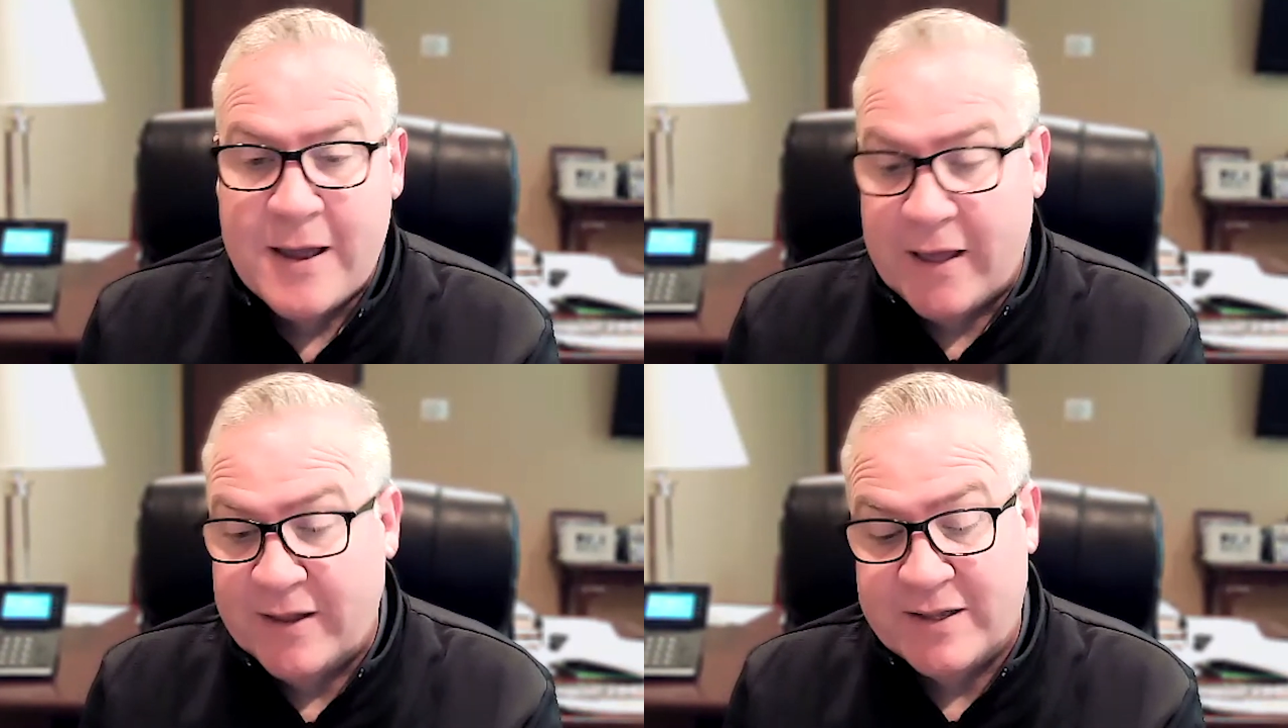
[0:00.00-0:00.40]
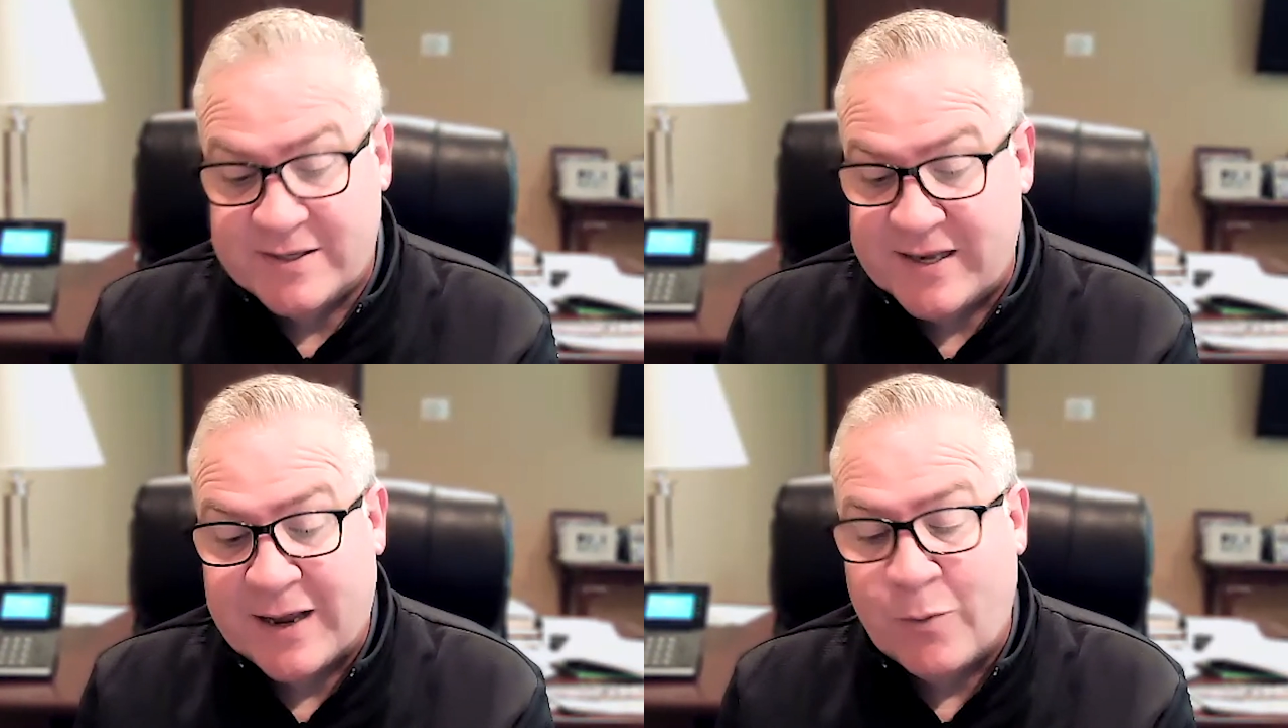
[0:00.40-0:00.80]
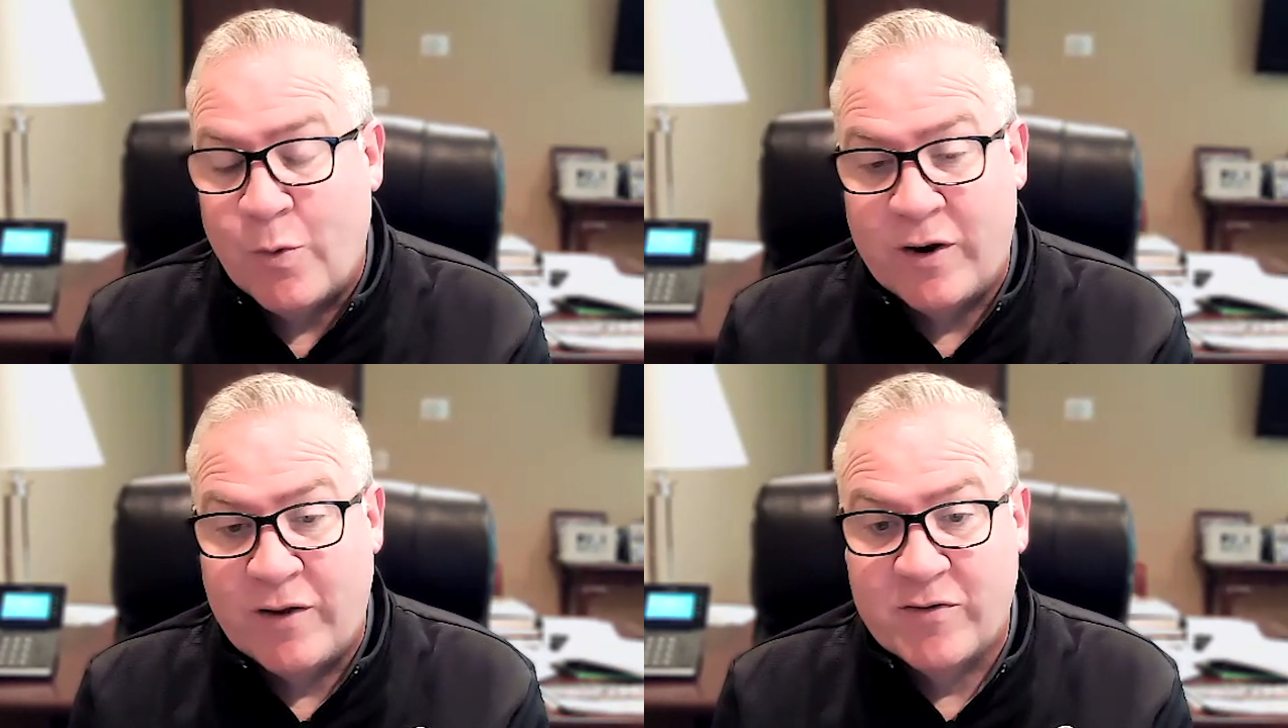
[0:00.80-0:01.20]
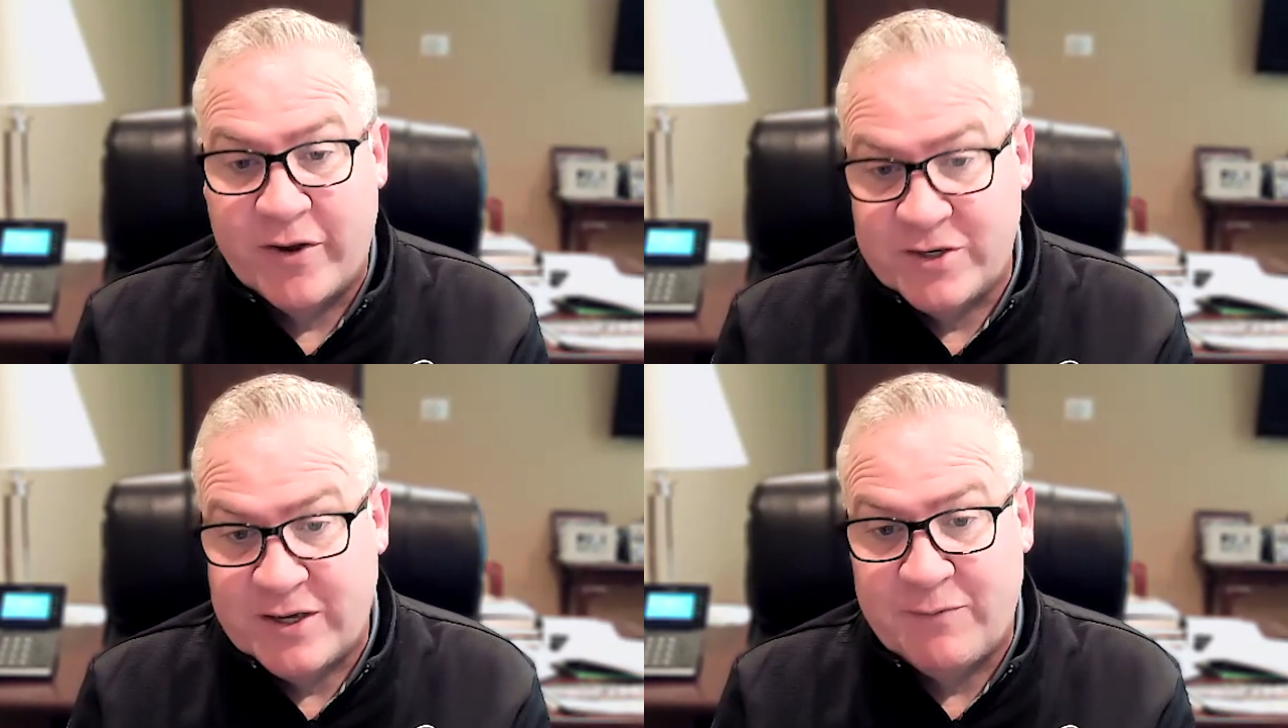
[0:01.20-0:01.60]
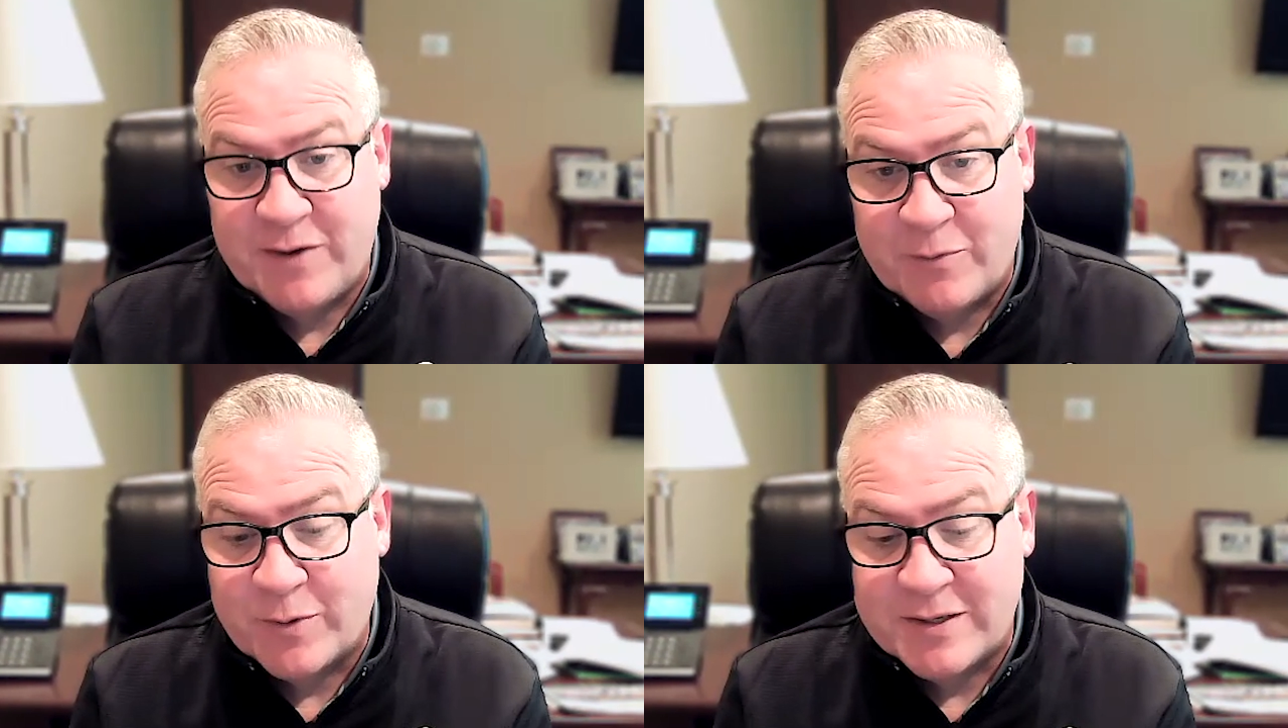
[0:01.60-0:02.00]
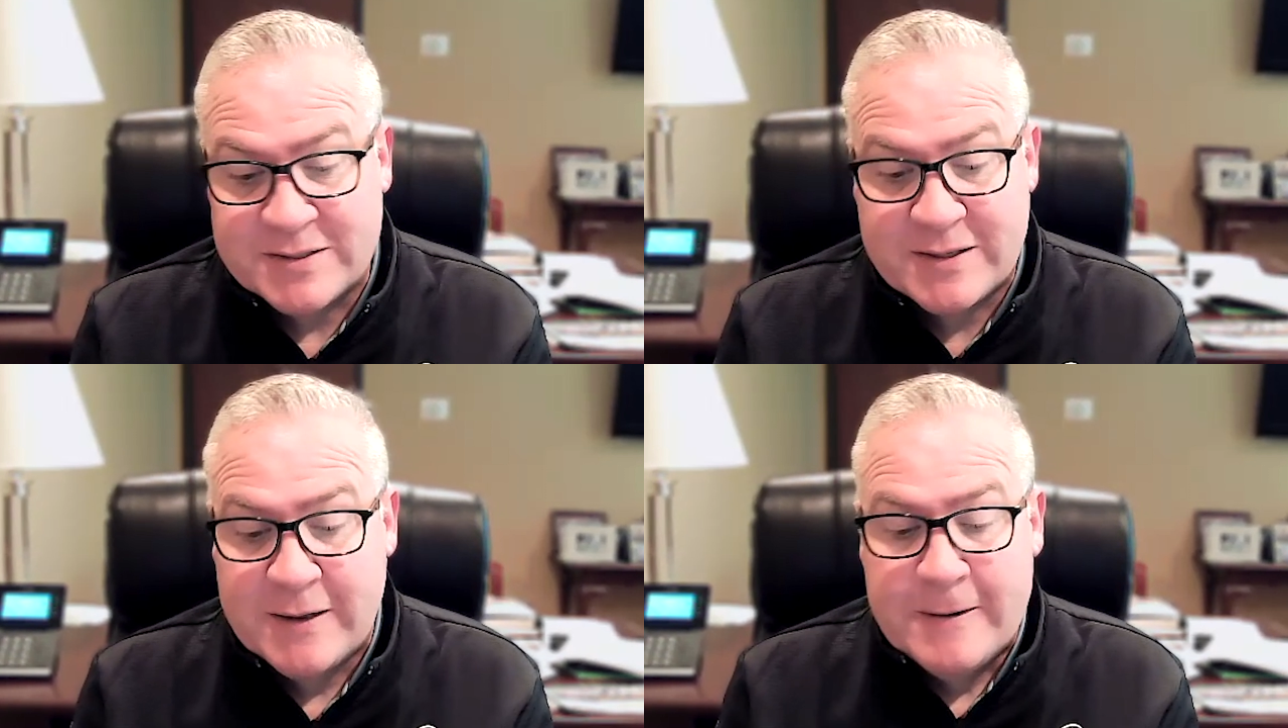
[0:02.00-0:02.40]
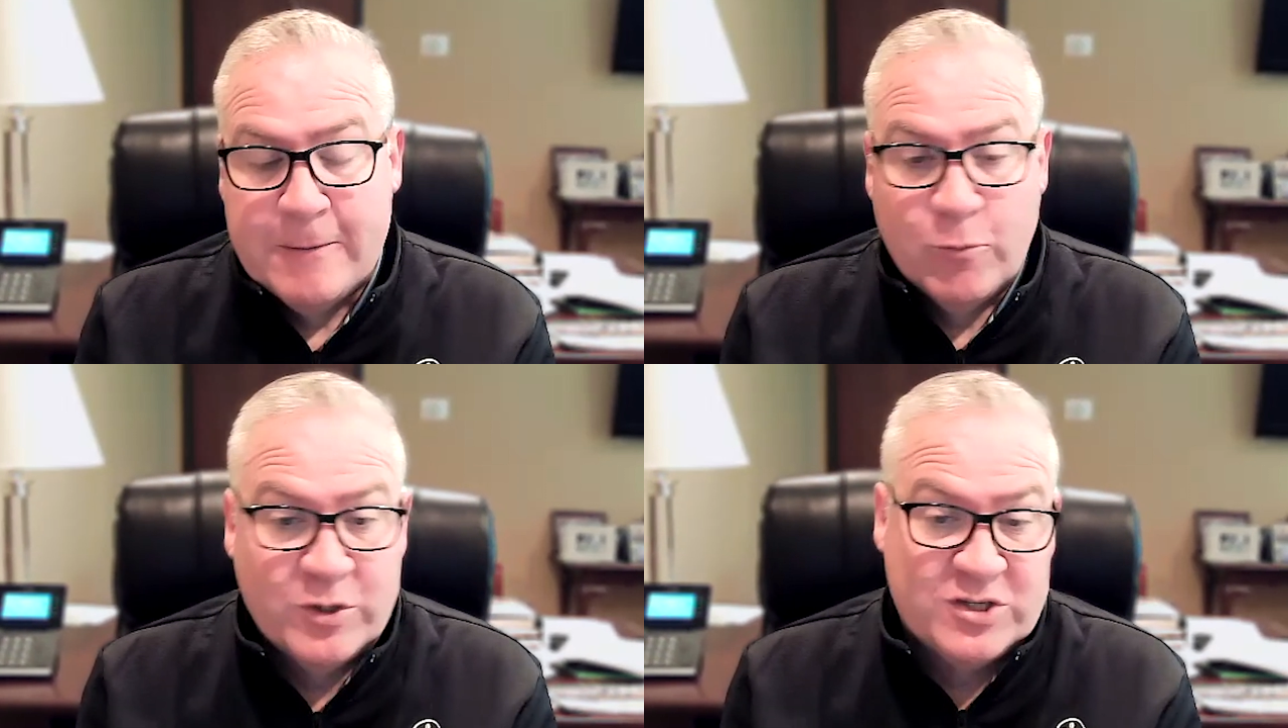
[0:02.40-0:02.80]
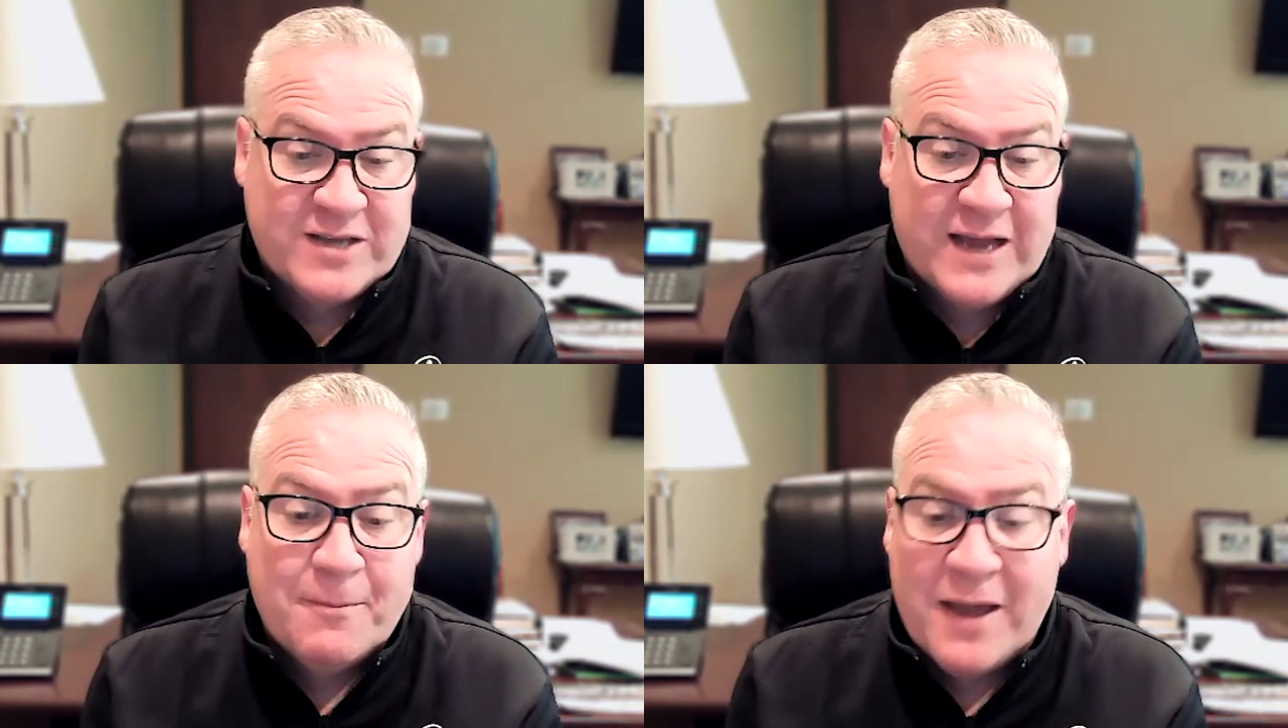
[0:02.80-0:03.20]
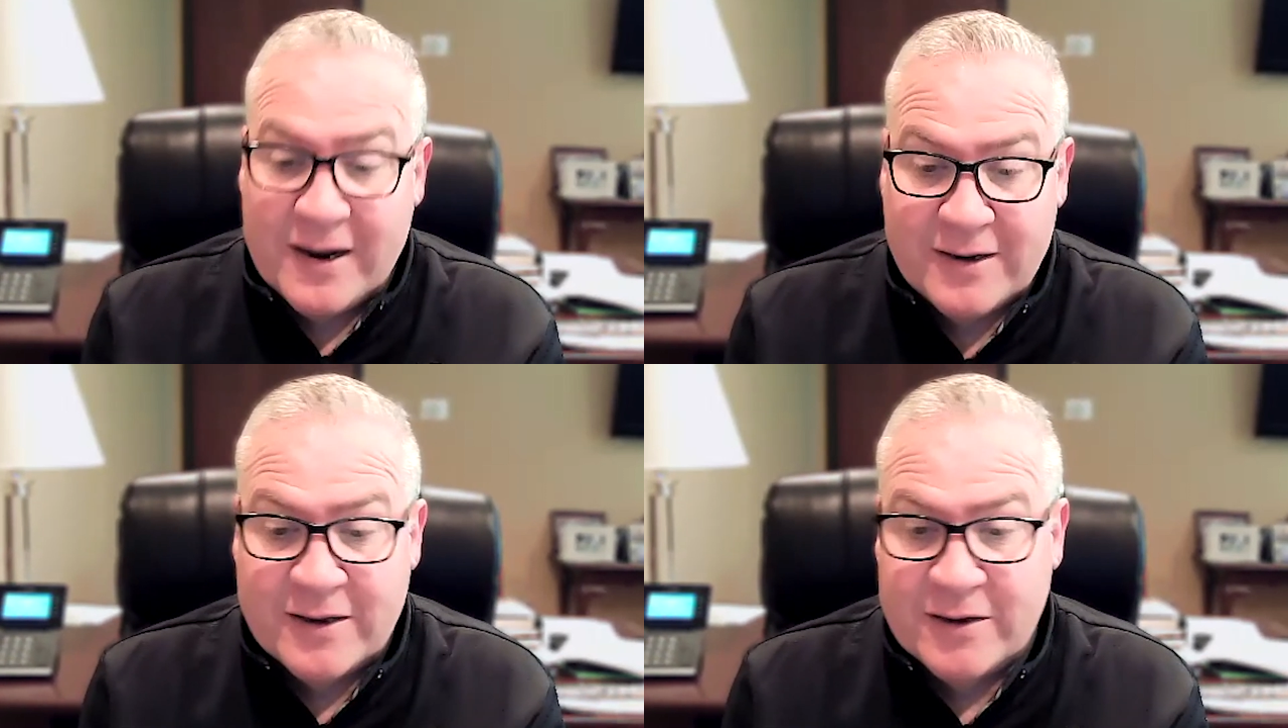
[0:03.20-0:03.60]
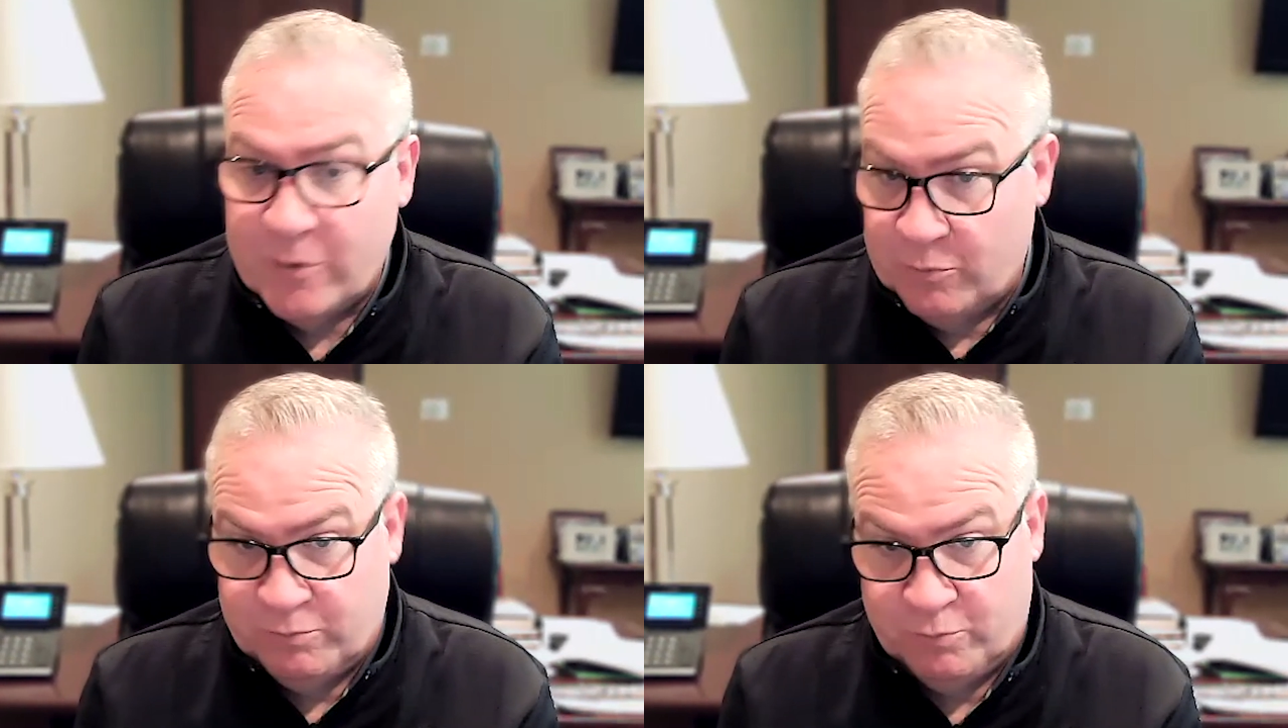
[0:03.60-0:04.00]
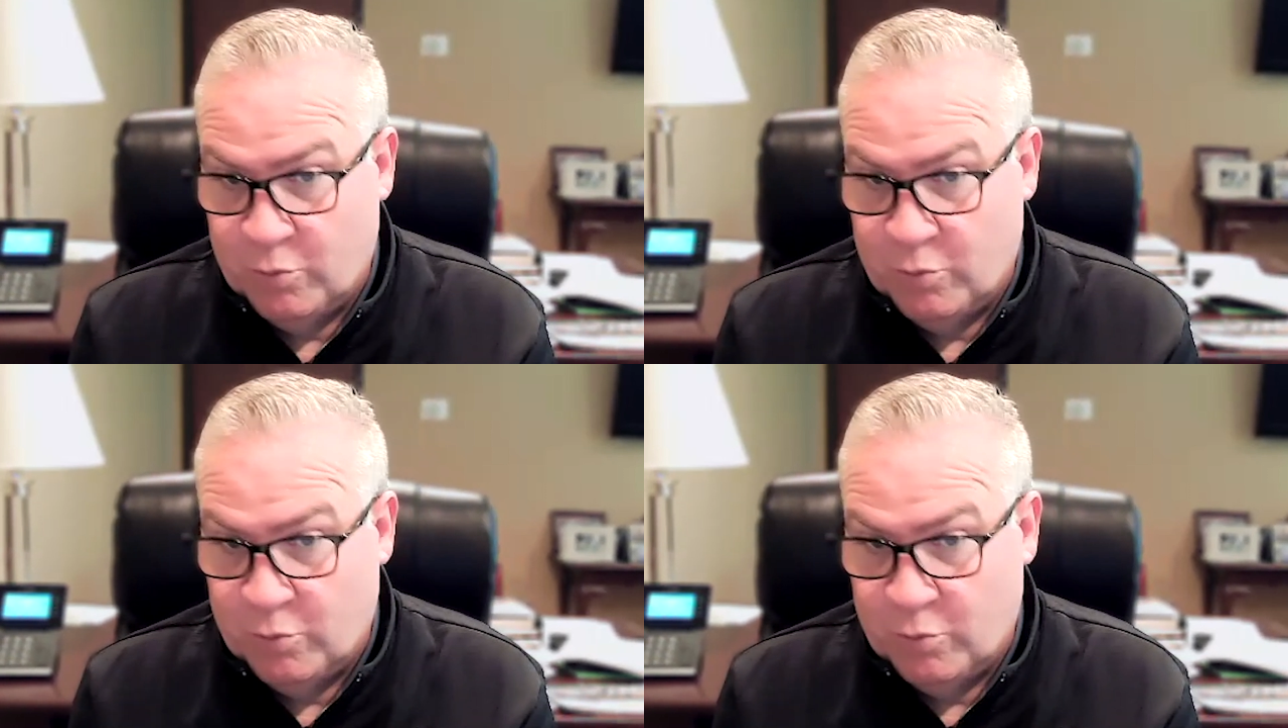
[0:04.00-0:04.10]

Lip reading: And then the second one is longevity risk, which Tom Hegna,